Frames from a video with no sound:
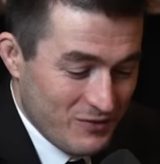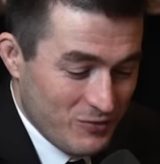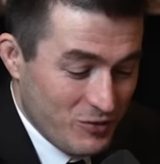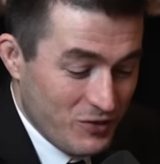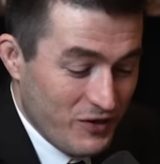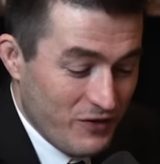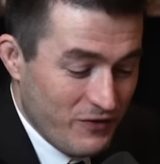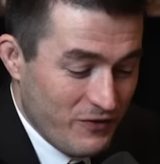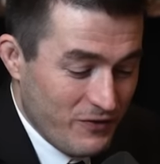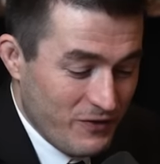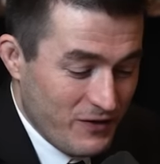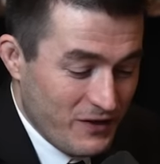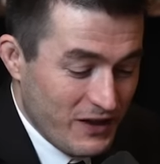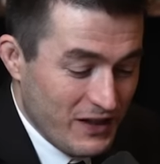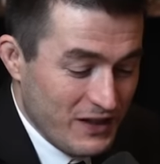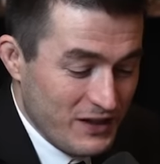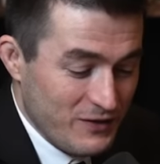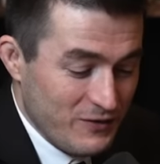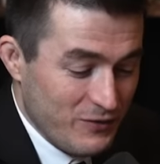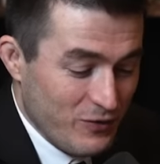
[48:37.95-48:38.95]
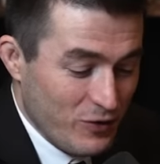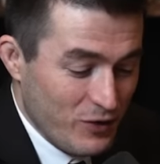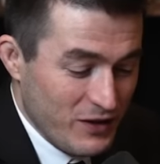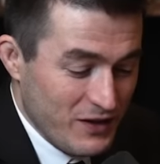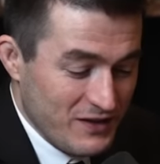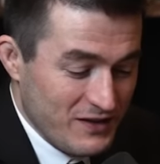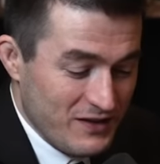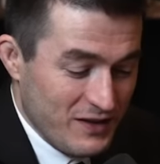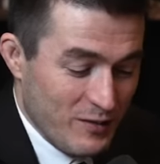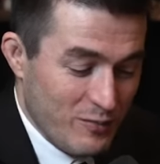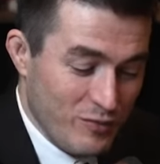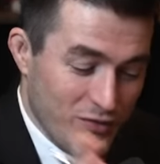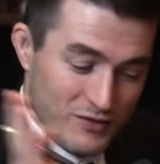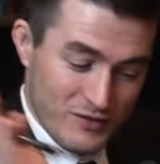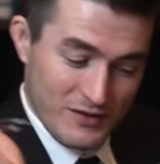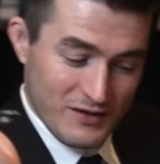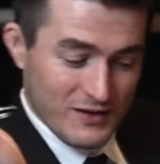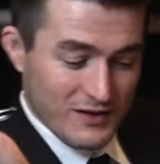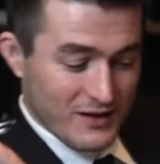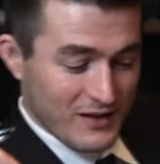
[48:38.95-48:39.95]
When the thing is fully
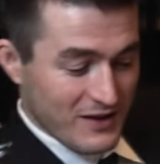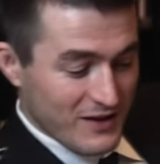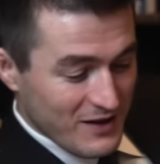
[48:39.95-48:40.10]
assembled and